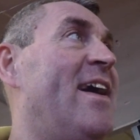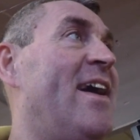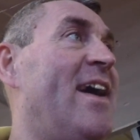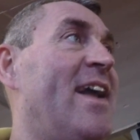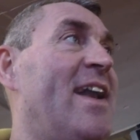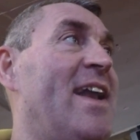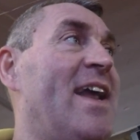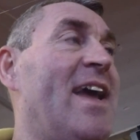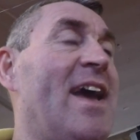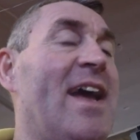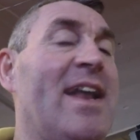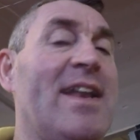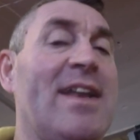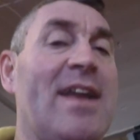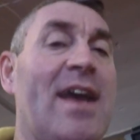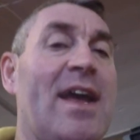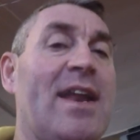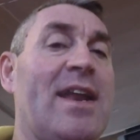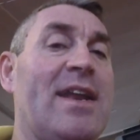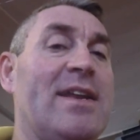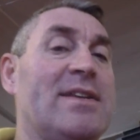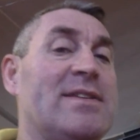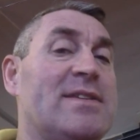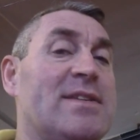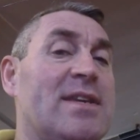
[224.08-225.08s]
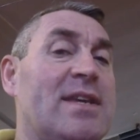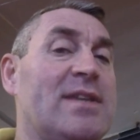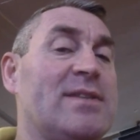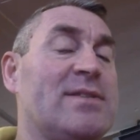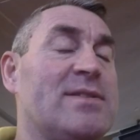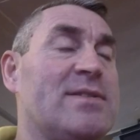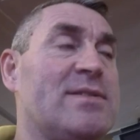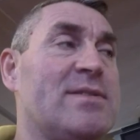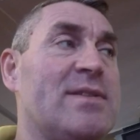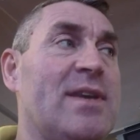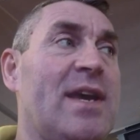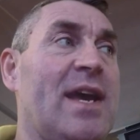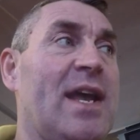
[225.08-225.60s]
And he
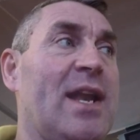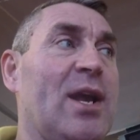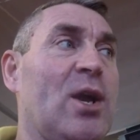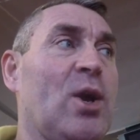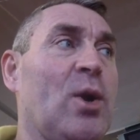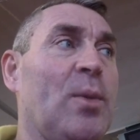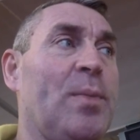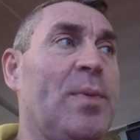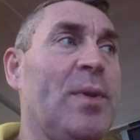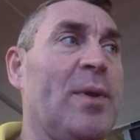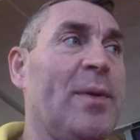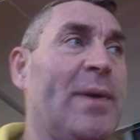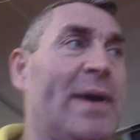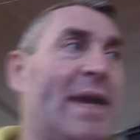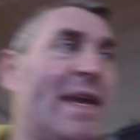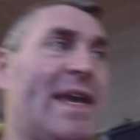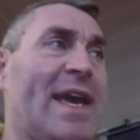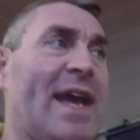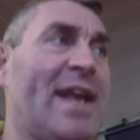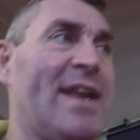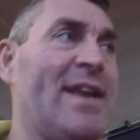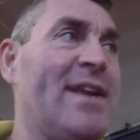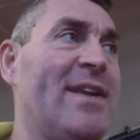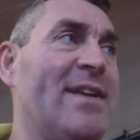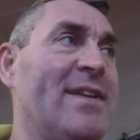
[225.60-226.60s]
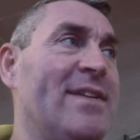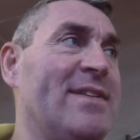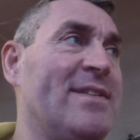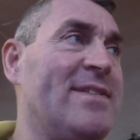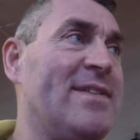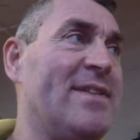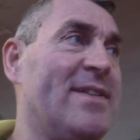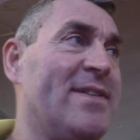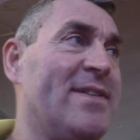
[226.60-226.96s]
had a couple of weekends and